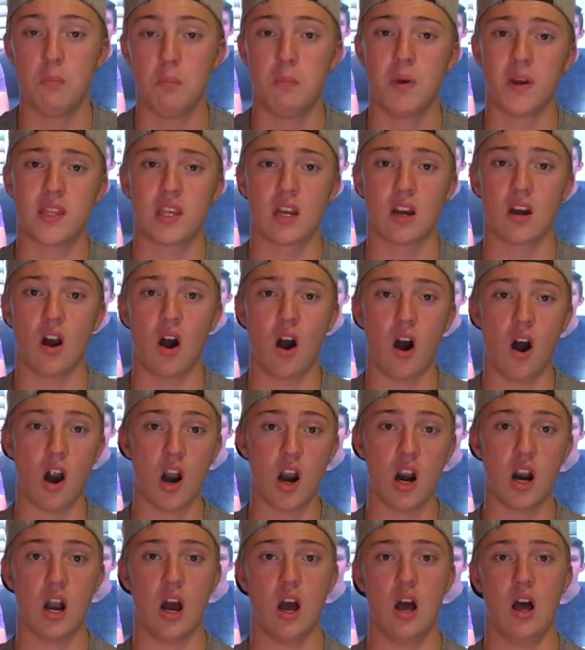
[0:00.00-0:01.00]
But there
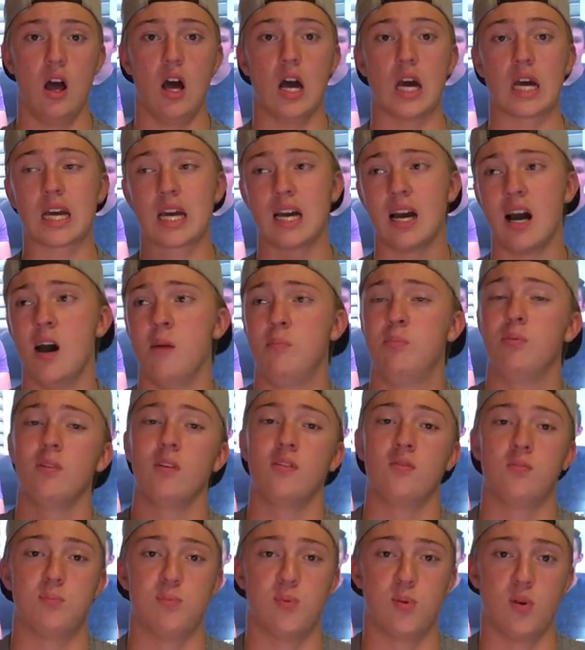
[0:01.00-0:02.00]
are a couple
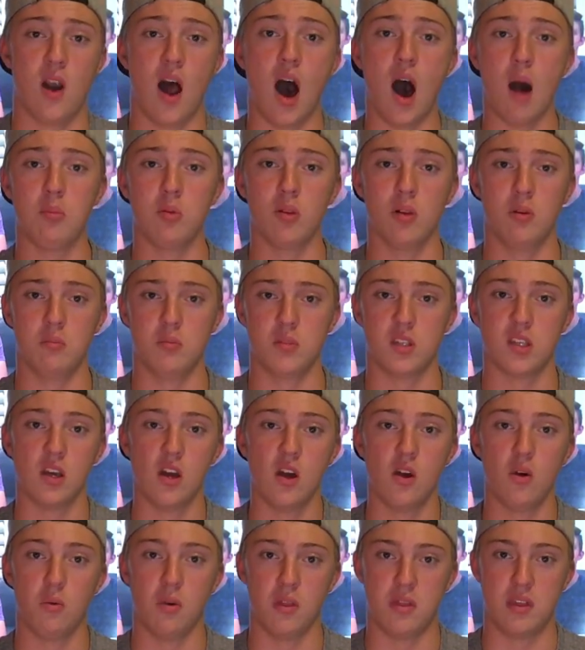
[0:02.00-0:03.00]
of problems
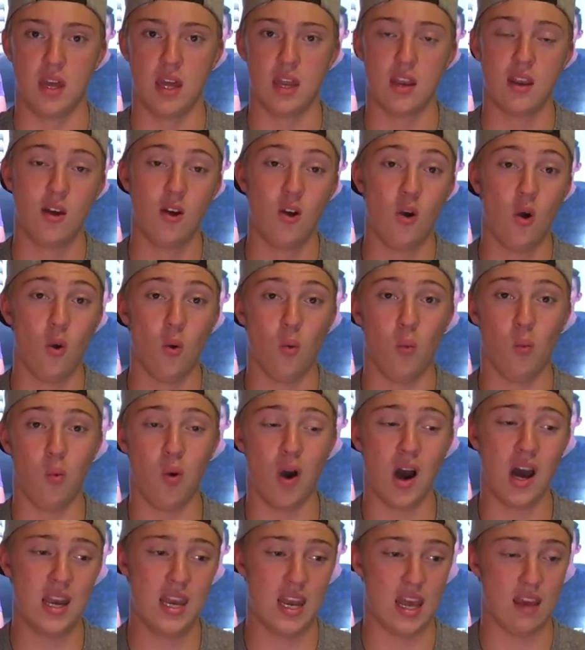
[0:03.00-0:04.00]
with it.
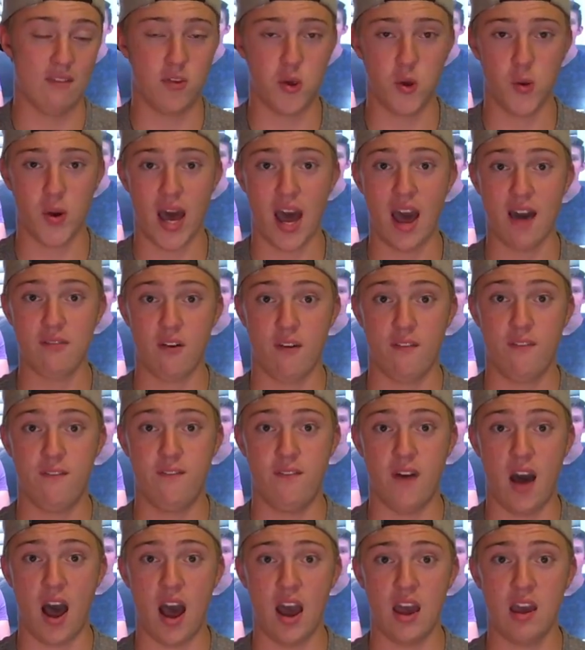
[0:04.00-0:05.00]
One, if you have a
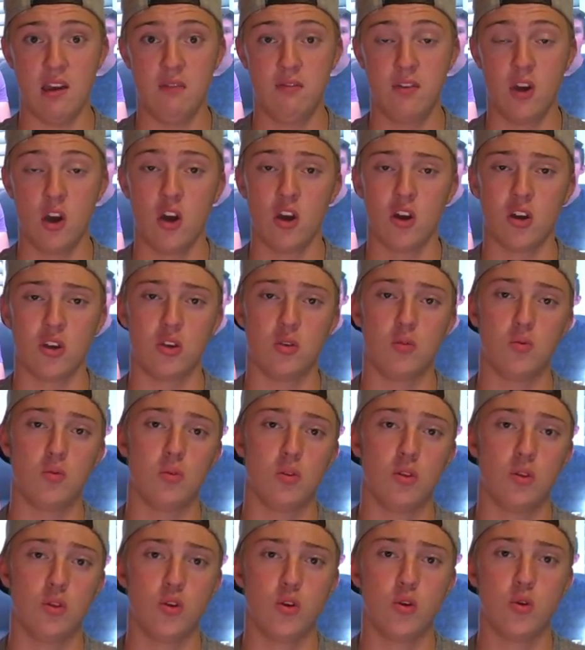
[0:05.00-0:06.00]
5,
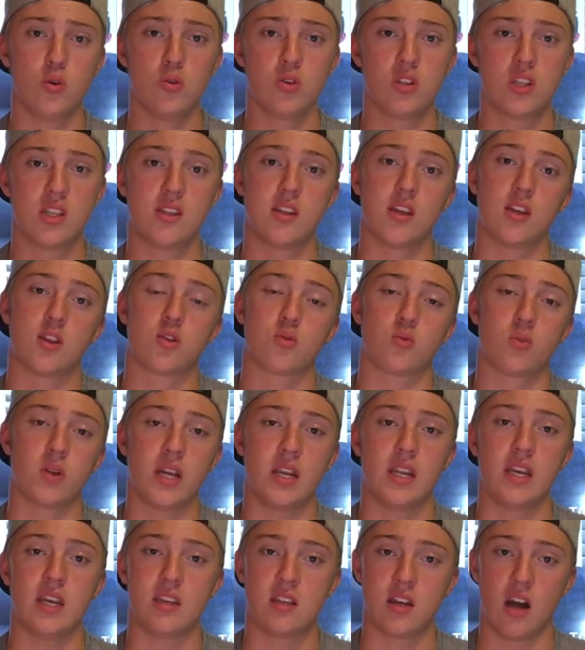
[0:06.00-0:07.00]
you lose the
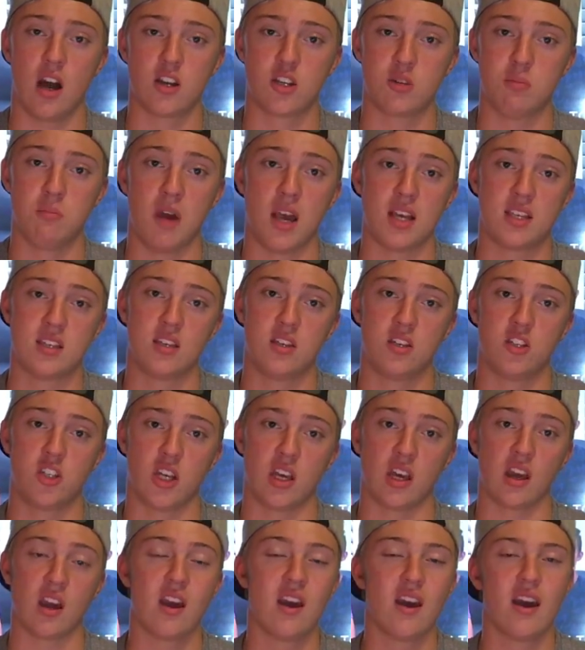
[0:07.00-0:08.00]
3D touch
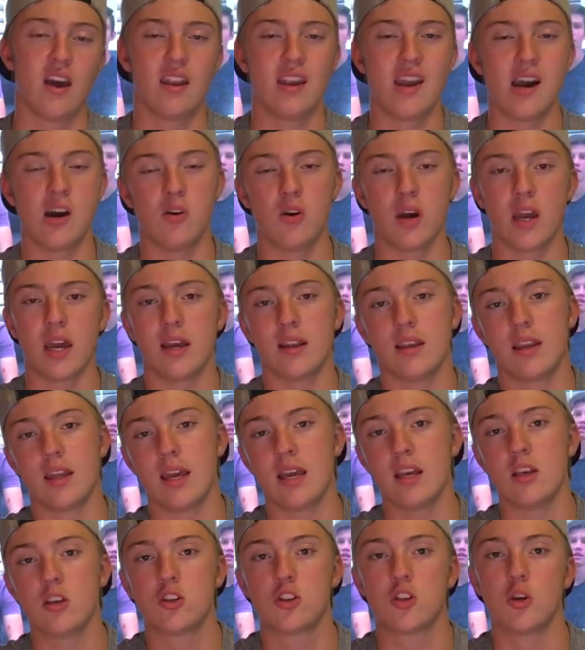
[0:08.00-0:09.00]
messaging. Now, it
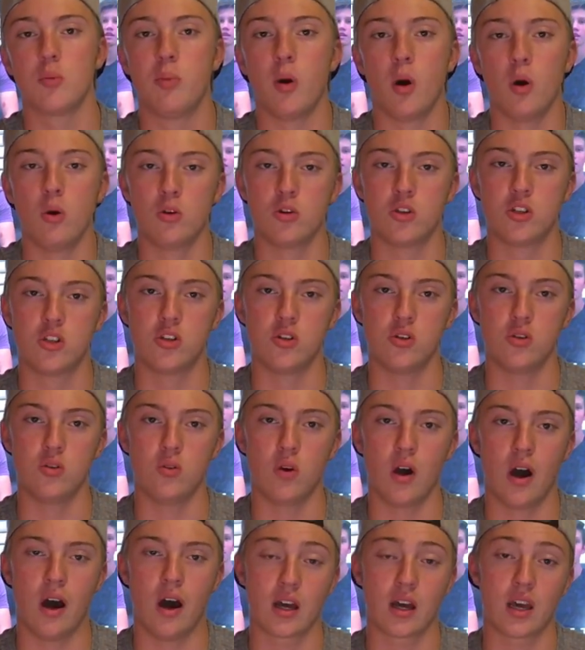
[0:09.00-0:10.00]
is supposed to
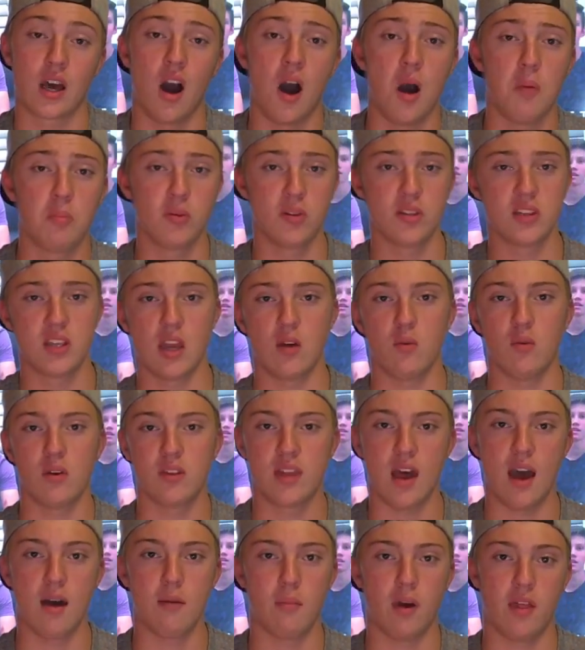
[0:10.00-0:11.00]
compensate with
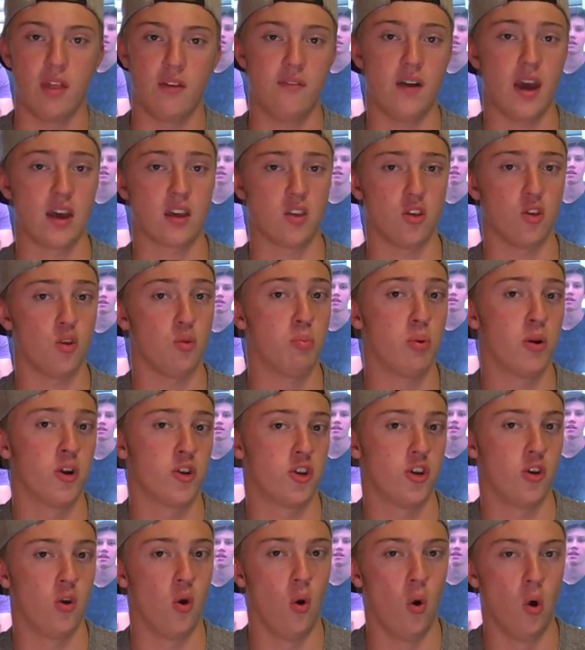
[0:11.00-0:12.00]
that by the fact that you push
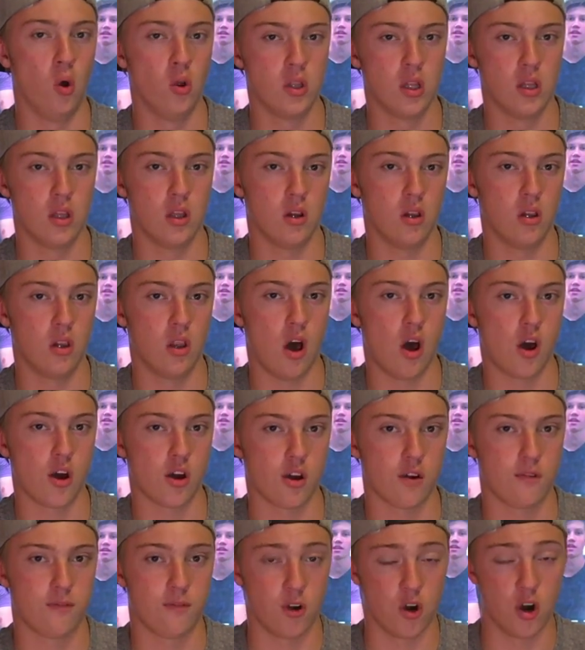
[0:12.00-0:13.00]
it a little
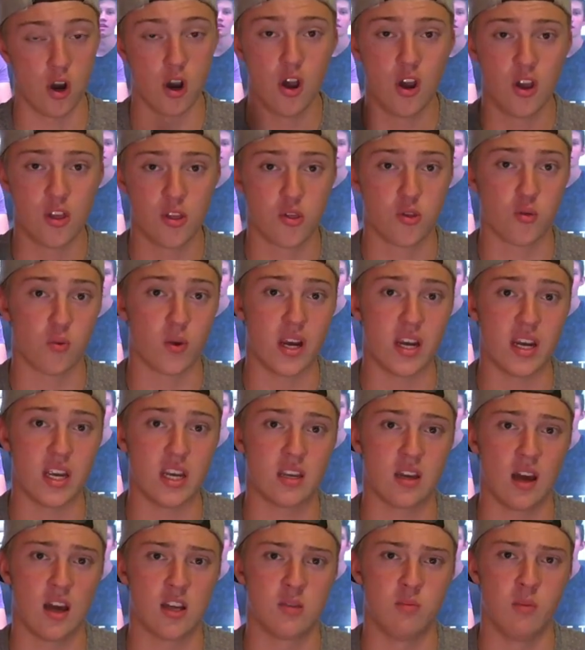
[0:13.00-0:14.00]
longer for 3D
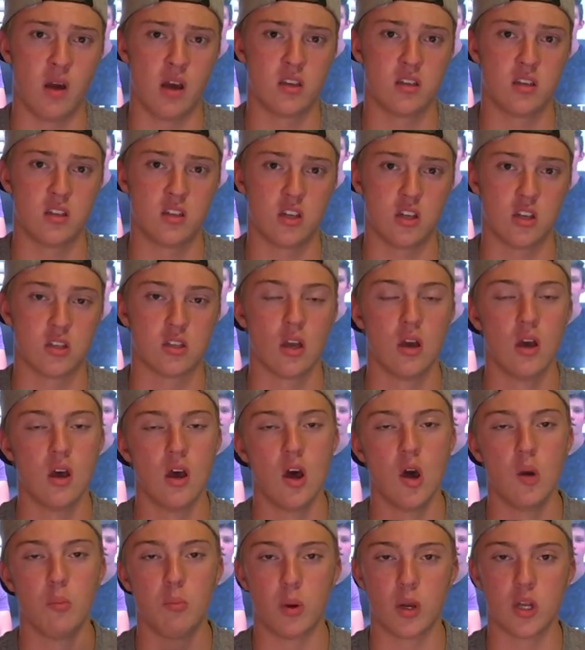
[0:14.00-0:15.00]
touch messages,
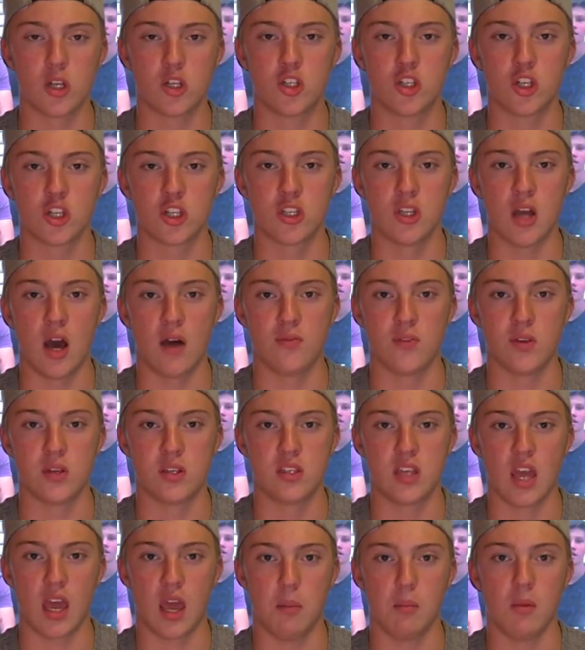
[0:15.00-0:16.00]
but it's just not the
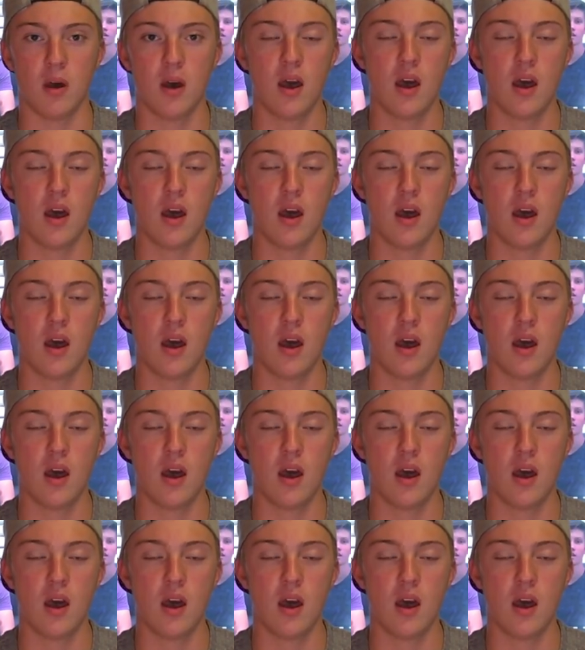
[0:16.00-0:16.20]
same.